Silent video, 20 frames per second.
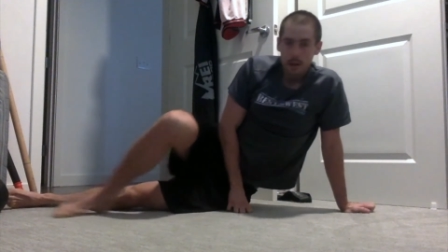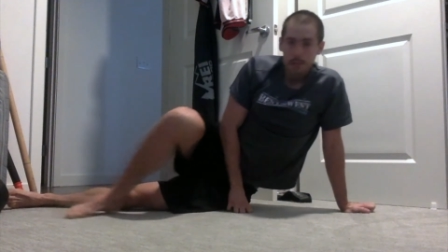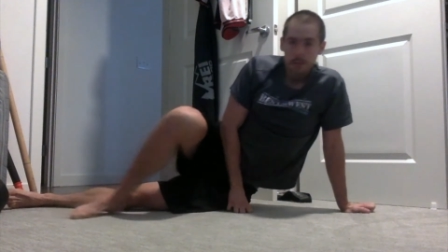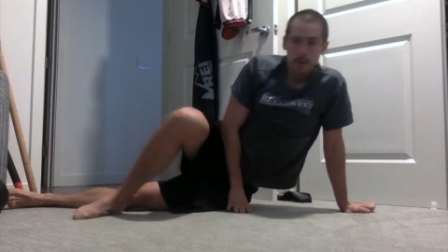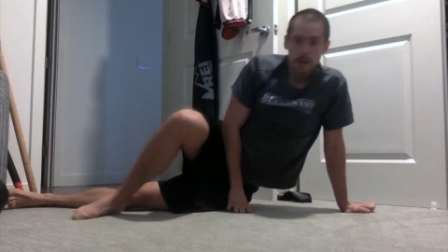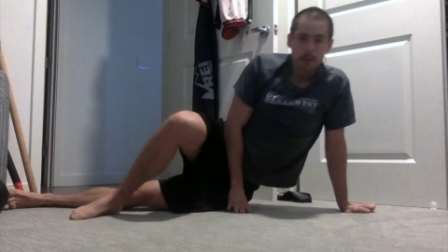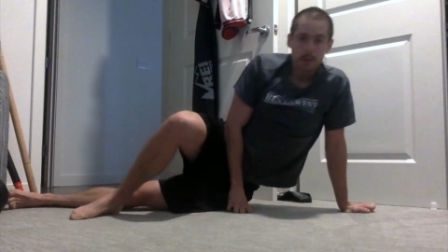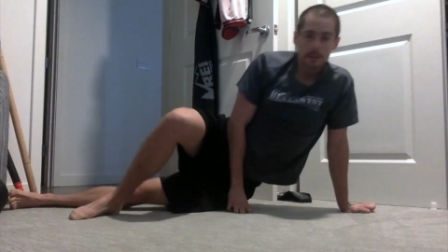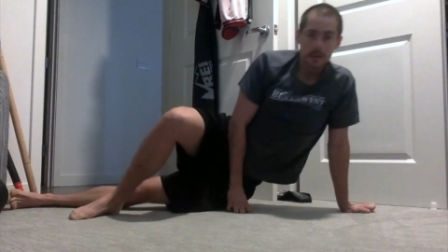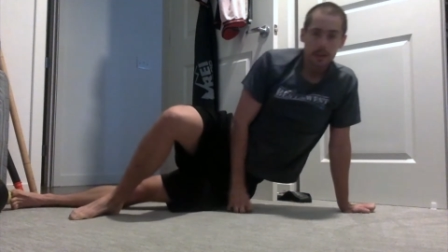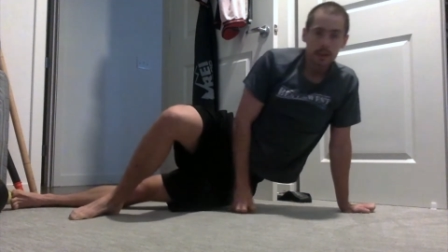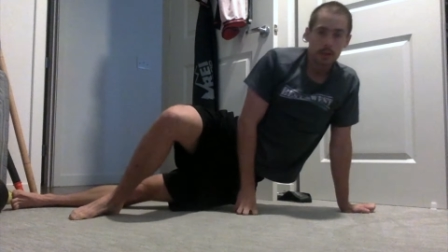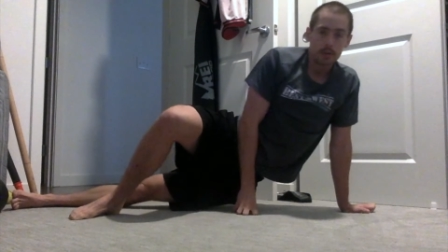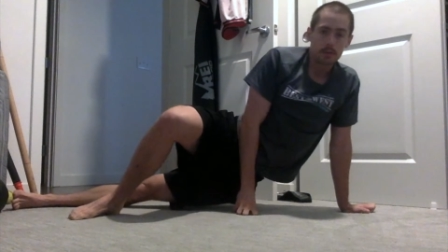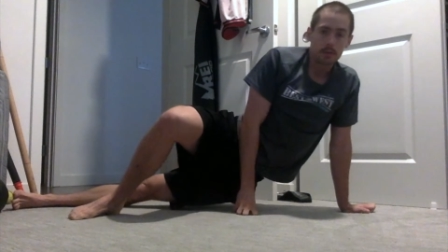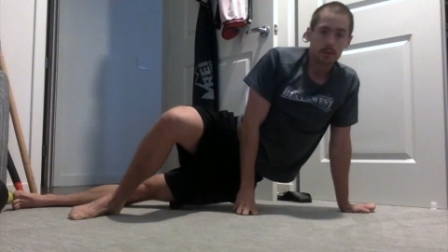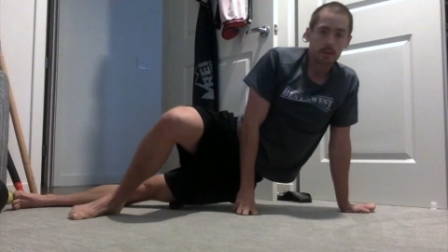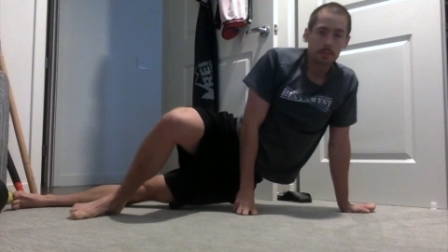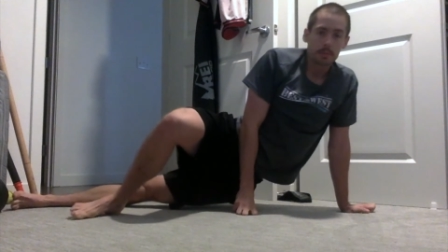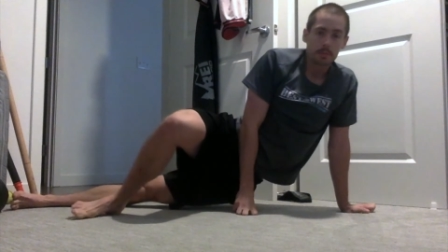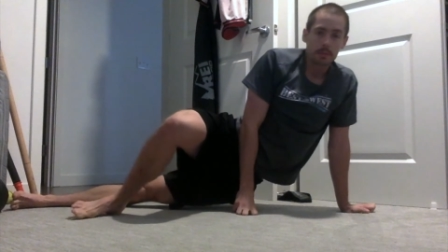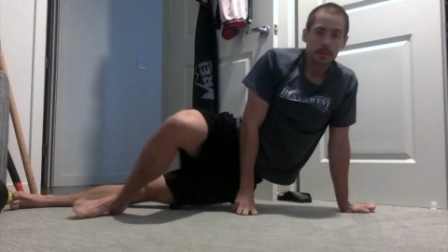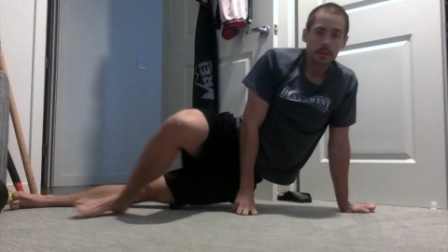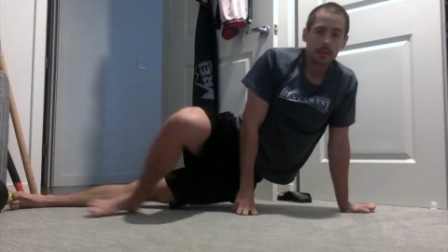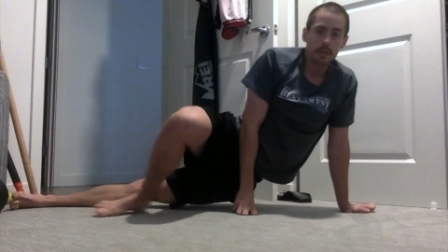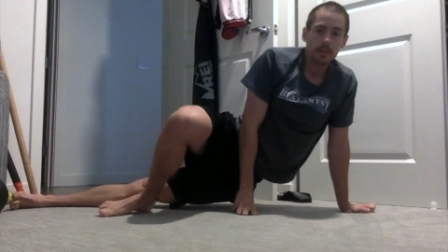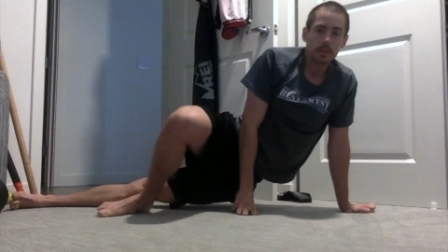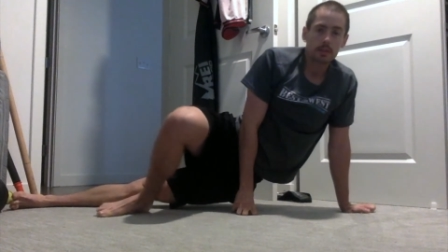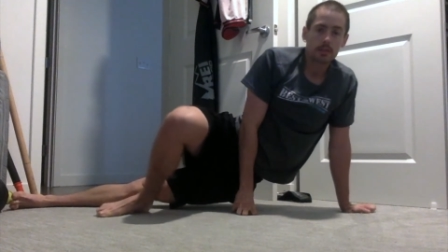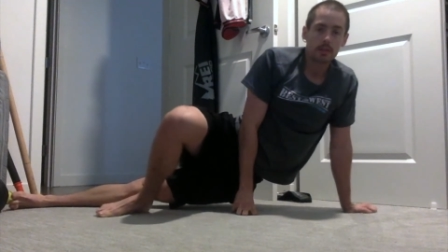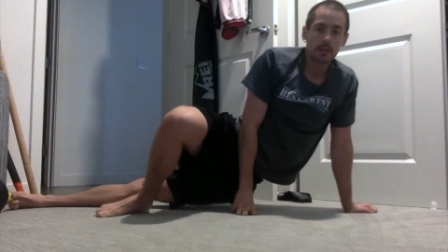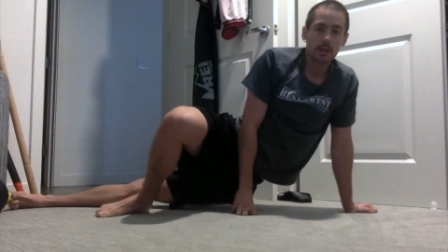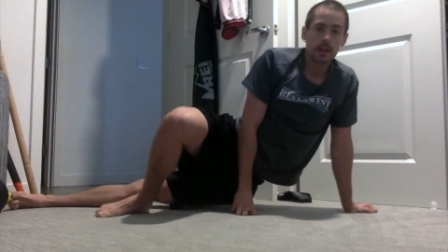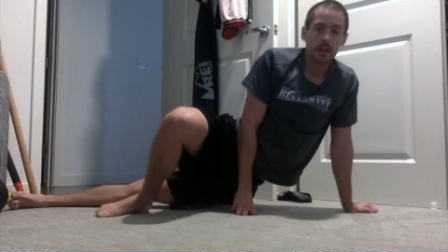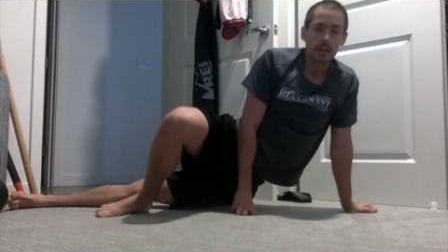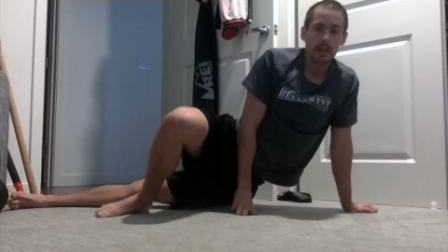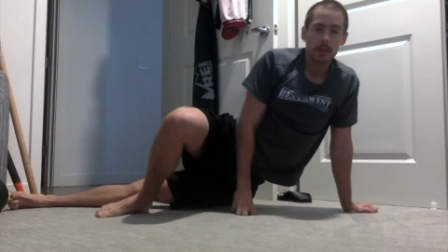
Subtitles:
Bottom leg goes completely straight.